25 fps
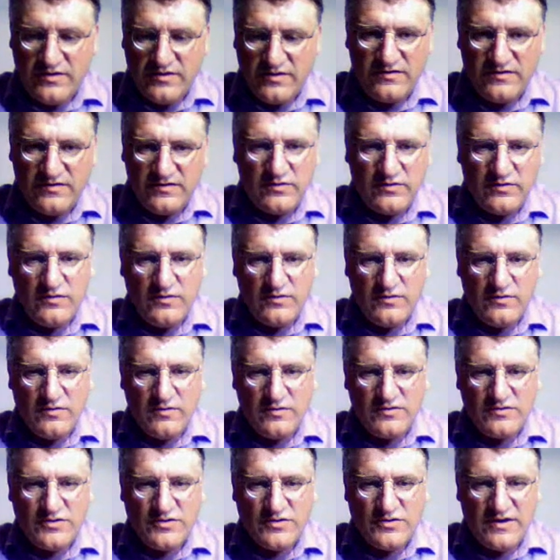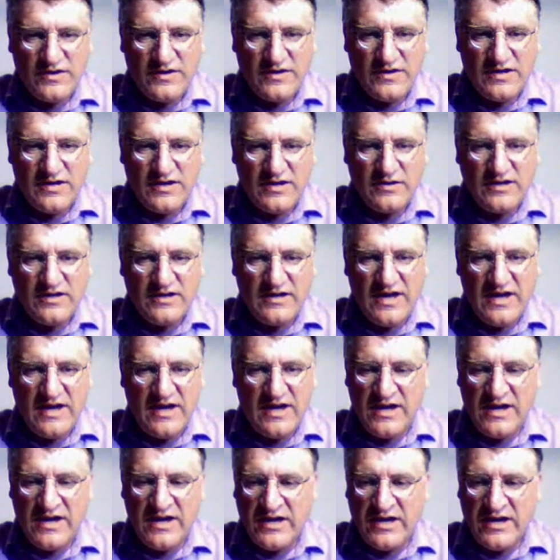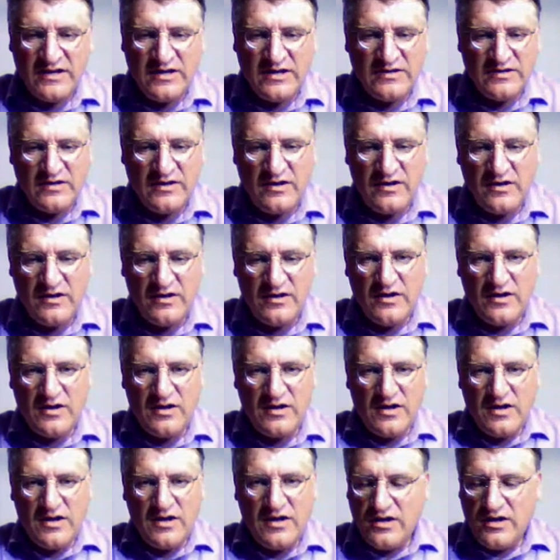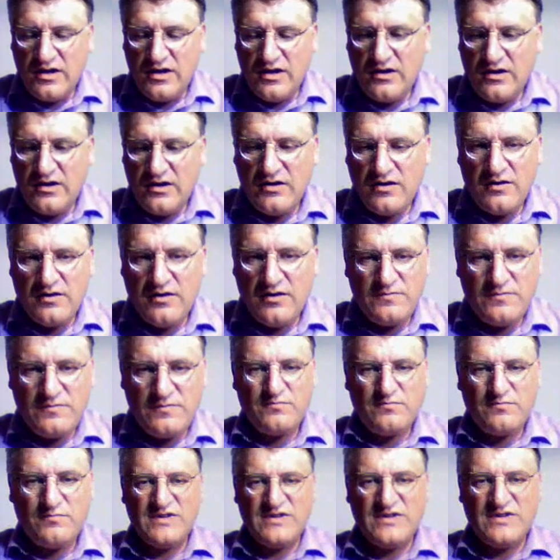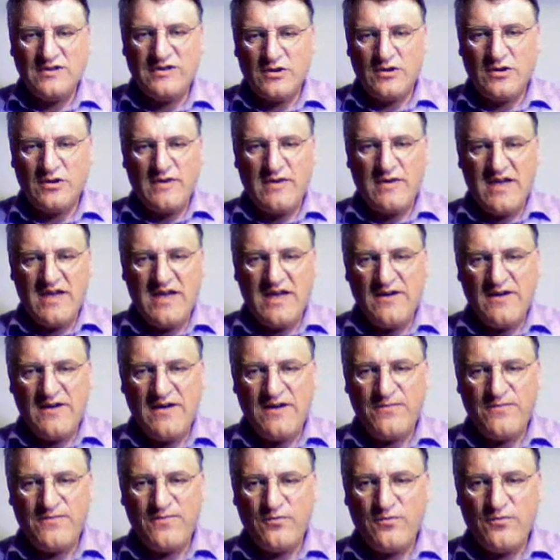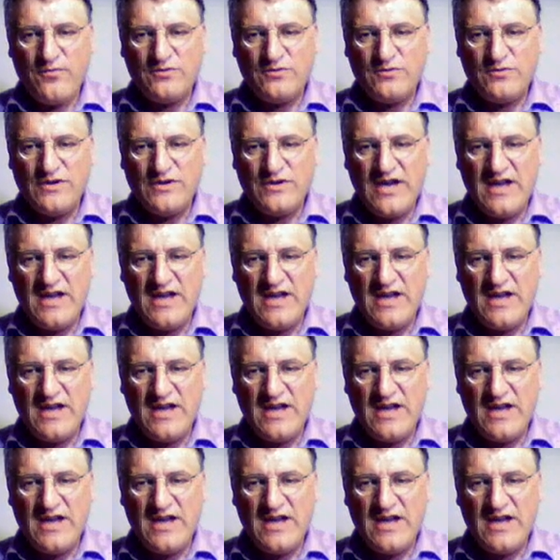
let's go and try that again. T comma f, what we